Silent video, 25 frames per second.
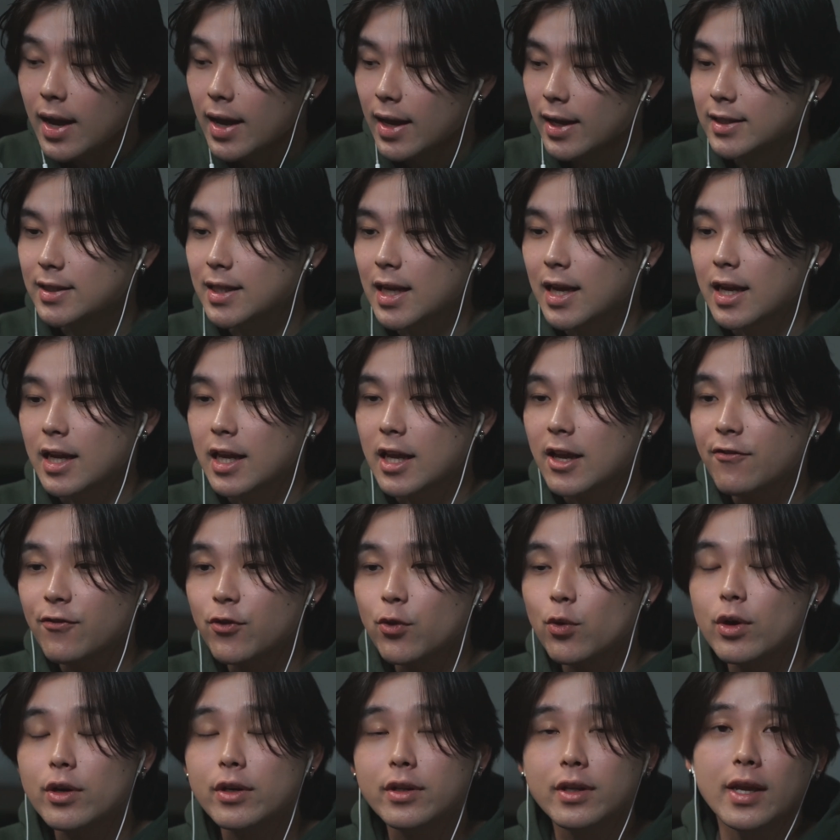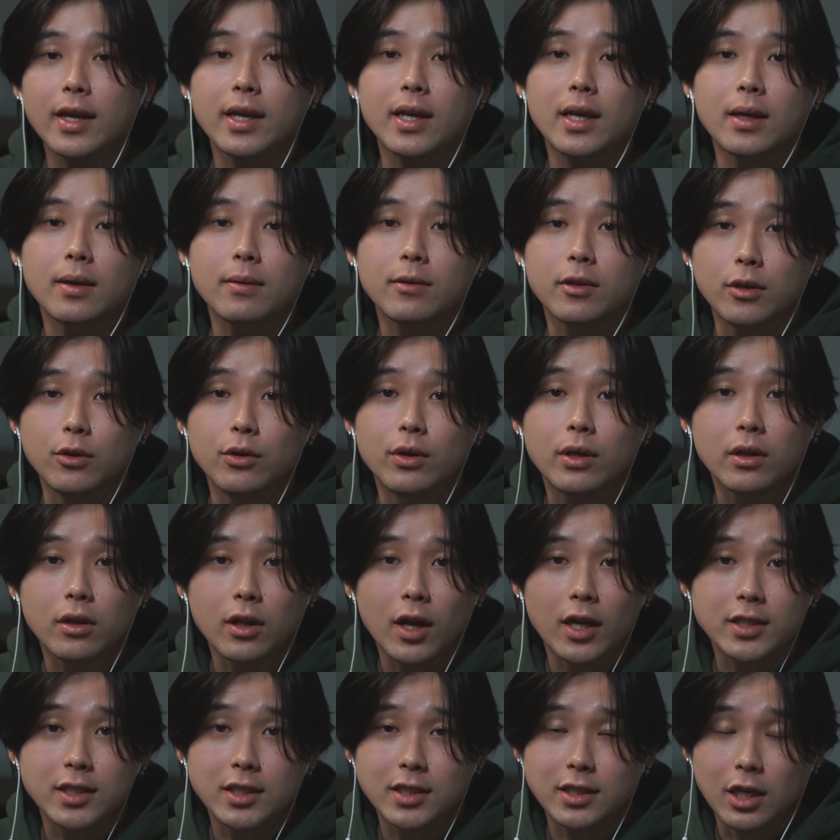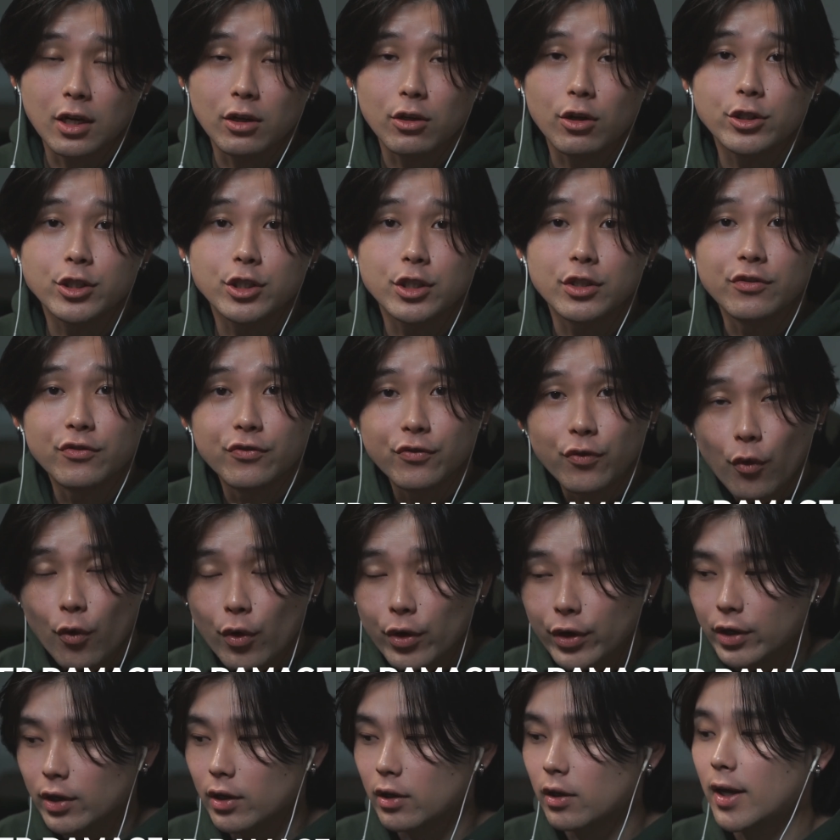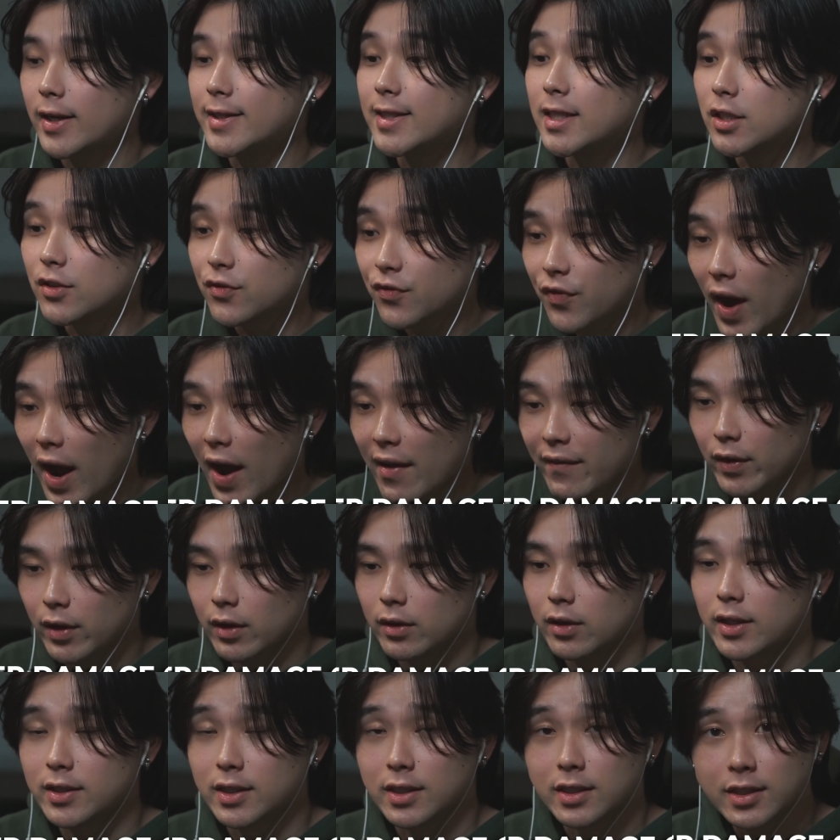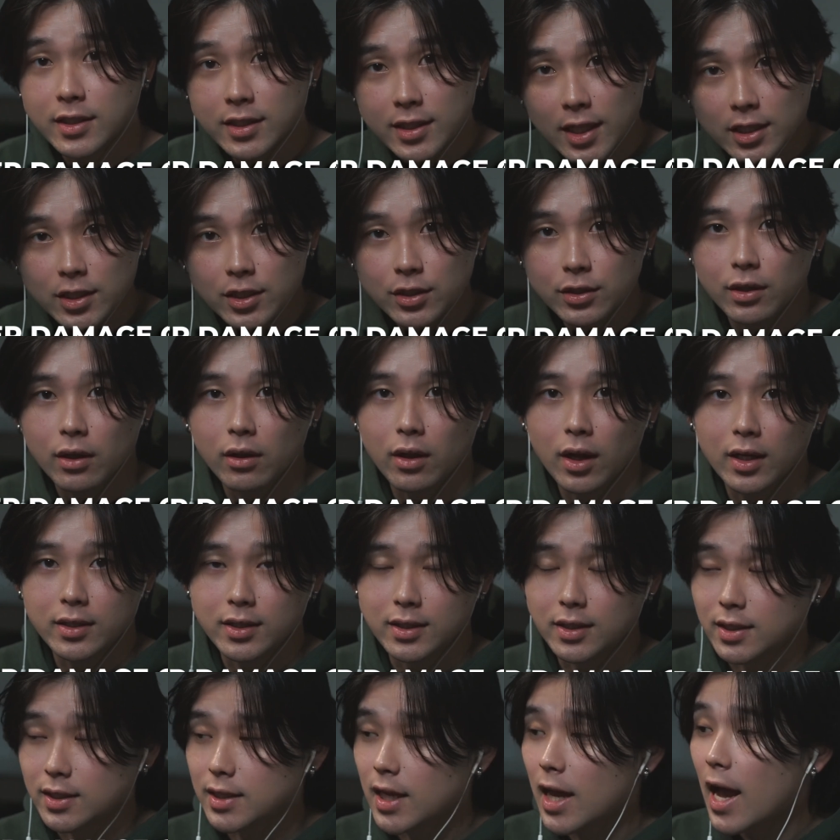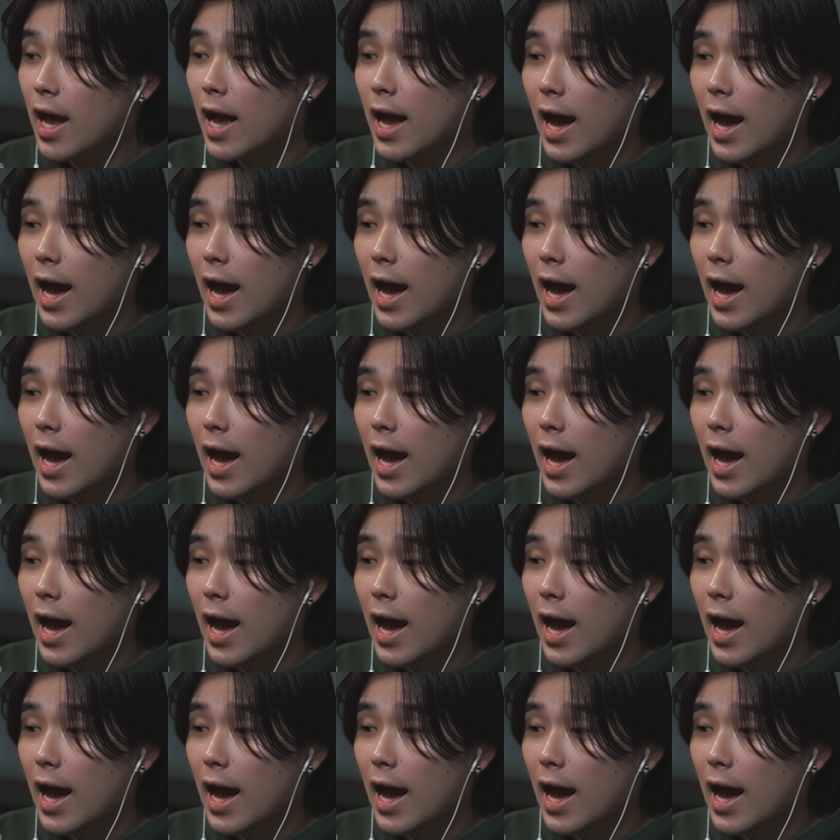is that if you are taking unit losses that are larger than 4 unit losses, 5 unit losses, 6 unit losses,